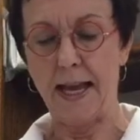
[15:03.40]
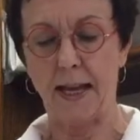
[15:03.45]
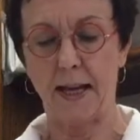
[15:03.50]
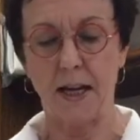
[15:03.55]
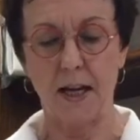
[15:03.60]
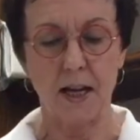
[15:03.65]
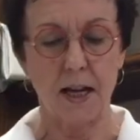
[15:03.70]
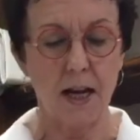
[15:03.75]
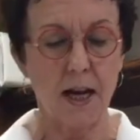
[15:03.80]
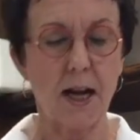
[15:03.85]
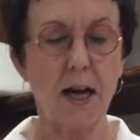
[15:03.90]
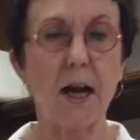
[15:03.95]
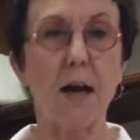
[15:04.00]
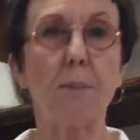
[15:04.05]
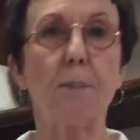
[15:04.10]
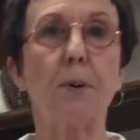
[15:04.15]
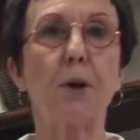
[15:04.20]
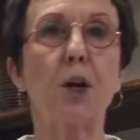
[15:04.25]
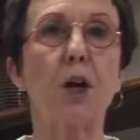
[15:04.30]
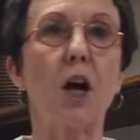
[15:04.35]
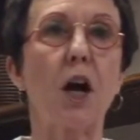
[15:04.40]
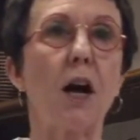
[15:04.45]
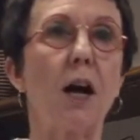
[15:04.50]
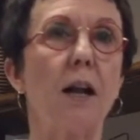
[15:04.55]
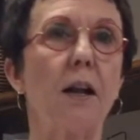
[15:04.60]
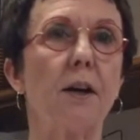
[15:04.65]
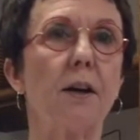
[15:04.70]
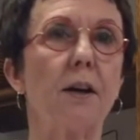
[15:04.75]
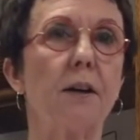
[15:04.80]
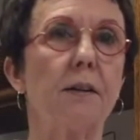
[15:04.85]
an upper
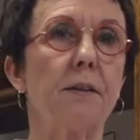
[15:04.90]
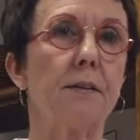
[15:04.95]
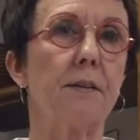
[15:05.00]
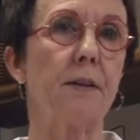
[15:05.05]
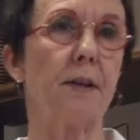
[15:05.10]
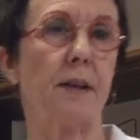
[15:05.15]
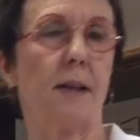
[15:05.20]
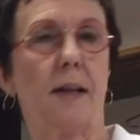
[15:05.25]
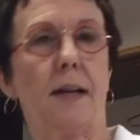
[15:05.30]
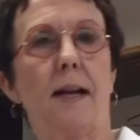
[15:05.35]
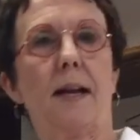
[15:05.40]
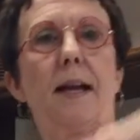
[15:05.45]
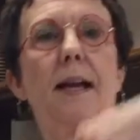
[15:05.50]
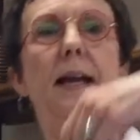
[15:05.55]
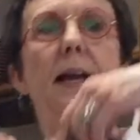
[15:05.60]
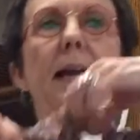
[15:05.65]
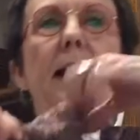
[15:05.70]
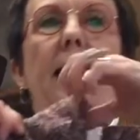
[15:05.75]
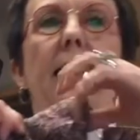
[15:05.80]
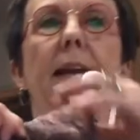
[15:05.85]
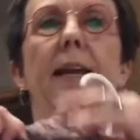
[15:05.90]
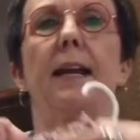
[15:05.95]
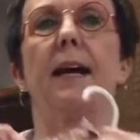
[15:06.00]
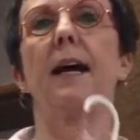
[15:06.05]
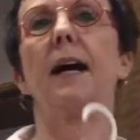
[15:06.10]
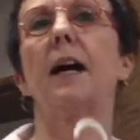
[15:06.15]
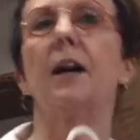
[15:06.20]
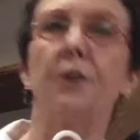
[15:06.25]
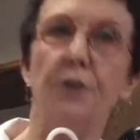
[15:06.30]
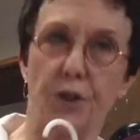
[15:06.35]
collar and
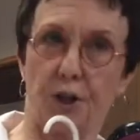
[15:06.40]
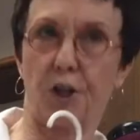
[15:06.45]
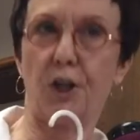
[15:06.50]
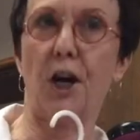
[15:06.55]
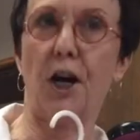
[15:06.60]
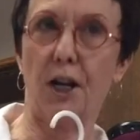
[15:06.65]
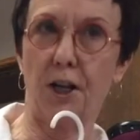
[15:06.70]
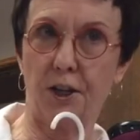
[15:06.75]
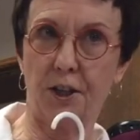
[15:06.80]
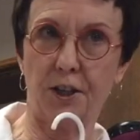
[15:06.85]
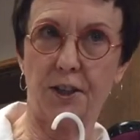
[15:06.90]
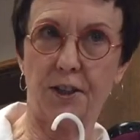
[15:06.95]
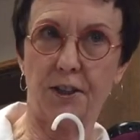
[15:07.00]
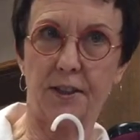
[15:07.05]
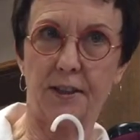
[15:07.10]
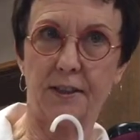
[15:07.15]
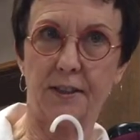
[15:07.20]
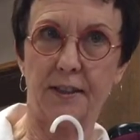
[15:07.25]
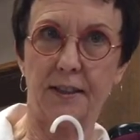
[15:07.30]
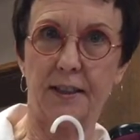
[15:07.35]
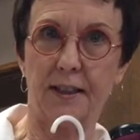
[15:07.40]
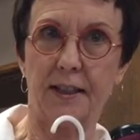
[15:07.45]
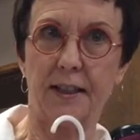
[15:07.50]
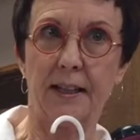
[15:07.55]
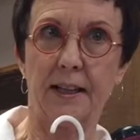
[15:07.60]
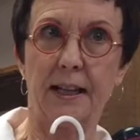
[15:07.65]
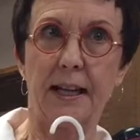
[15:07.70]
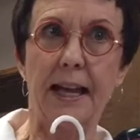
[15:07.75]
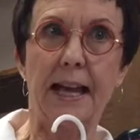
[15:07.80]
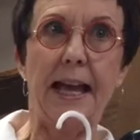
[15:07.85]
under collar.
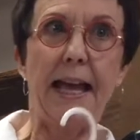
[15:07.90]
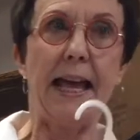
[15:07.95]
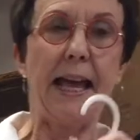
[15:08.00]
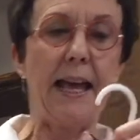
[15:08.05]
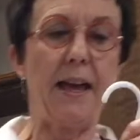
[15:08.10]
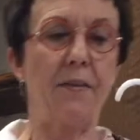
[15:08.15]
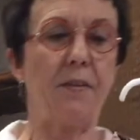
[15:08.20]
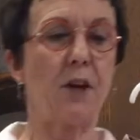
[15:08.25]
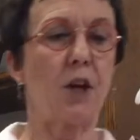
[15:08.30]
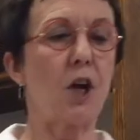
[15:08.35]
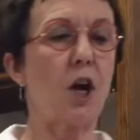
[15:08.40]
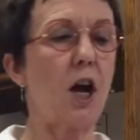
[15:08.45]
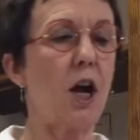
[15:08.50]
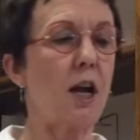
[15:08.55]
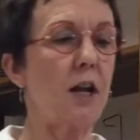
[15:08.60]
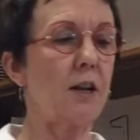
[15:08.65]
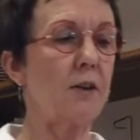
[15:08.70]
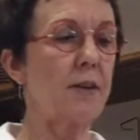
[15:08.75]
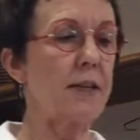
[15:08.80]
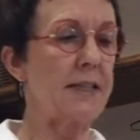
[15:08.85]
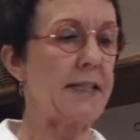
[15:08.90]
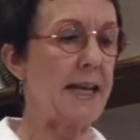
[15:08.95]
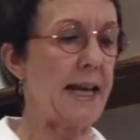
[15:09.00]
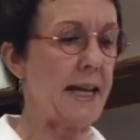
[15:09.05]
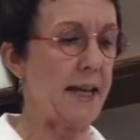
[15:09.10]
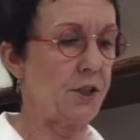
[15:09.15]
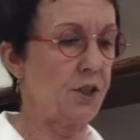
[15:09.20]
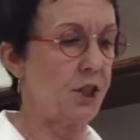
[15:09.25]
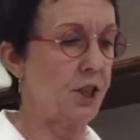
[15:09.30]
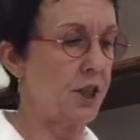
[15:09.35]
And the collar
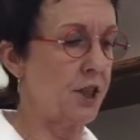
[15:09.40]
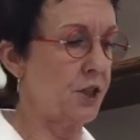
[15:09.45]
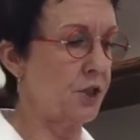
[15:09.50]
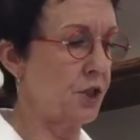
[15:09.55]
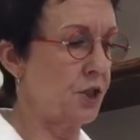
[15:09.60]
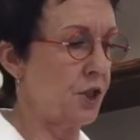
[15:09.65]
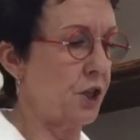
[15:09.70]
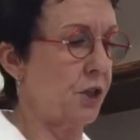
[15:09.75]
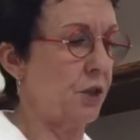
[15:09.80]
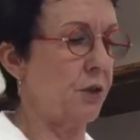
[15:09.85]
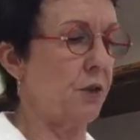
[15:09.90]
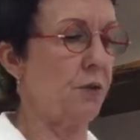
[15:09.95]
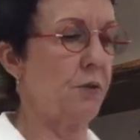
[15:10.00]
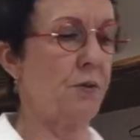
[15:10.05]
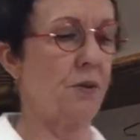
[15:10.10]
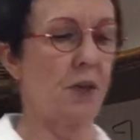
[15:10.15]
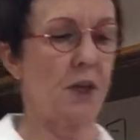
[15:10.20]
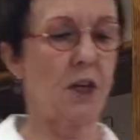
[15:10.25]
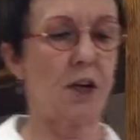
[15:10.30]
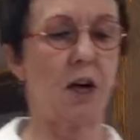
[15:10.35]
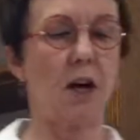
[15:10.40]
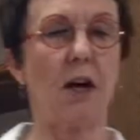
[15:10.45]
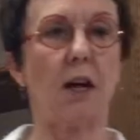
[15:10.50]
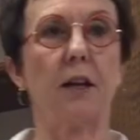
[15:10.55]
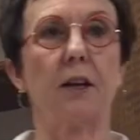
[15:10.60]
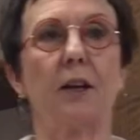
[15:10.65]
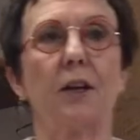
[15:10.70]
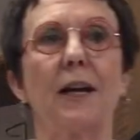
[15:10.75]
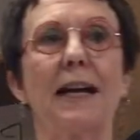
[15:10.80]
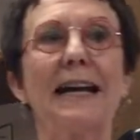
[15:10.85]
attaches to the
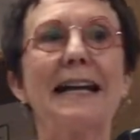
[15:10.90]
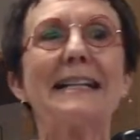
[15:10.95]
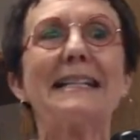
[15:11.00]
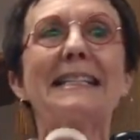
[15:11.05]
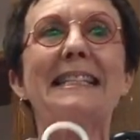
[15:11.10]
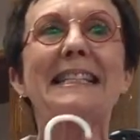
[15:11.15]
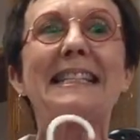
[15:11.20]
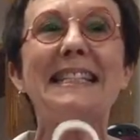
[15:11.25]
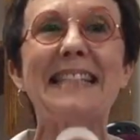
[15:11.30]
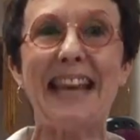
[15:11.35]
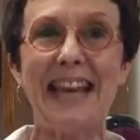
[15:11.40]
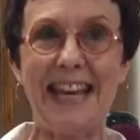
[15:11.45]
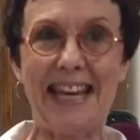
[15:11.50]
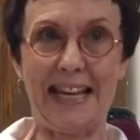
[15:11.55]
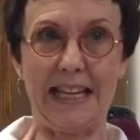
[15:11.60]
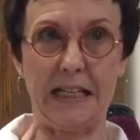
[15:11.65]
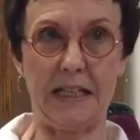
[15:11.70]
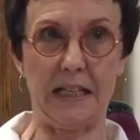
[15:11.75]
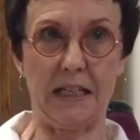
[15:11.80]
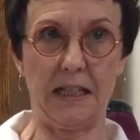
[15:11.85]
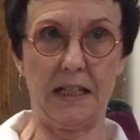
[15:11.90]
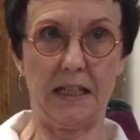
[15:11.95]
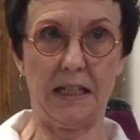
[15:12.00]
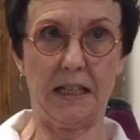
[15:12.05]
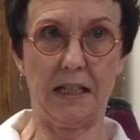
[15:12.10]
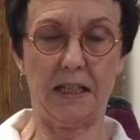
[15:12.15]
collar stand